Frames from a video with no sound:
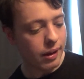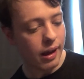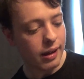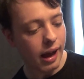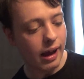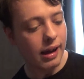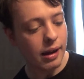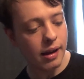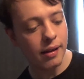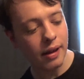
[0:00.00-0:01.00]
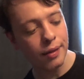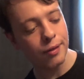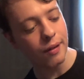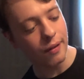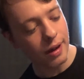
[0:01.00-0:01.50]
yeah, it's
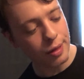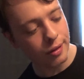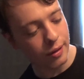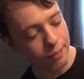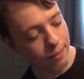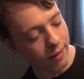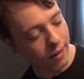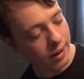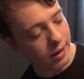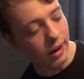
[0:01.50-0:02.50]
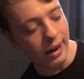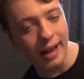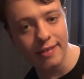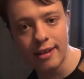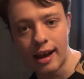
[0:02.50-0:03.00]
good. It's good, but you know,
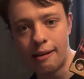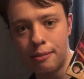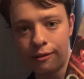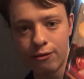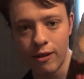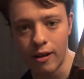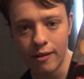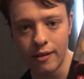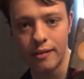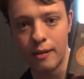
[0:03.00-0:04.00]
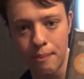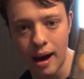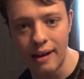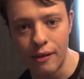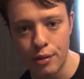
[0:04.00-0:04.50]
at times I thought that the
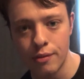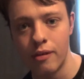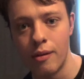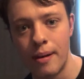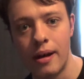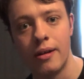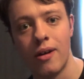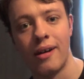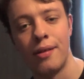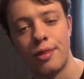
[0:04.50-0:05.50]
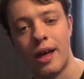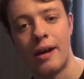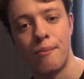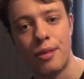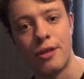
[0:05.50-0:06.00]
pirates were a bit annoying,
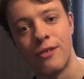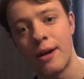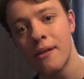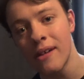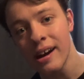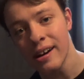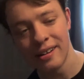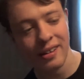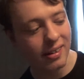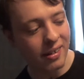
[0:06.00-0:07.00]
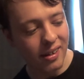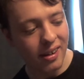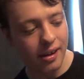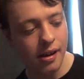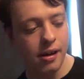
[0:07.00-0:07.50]
saying Mr. February.
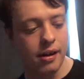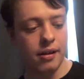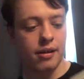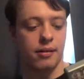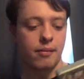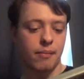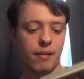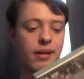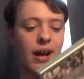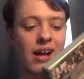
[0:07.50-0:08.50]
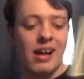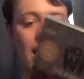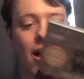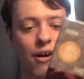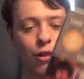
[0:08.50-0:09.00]
But yeah,
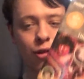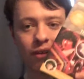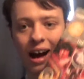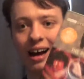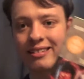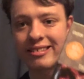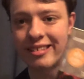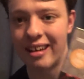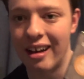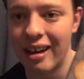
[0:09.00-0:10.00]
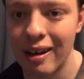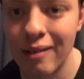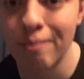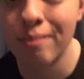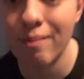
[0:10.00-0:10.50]
it also has
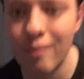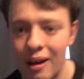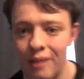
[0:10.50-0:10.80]
the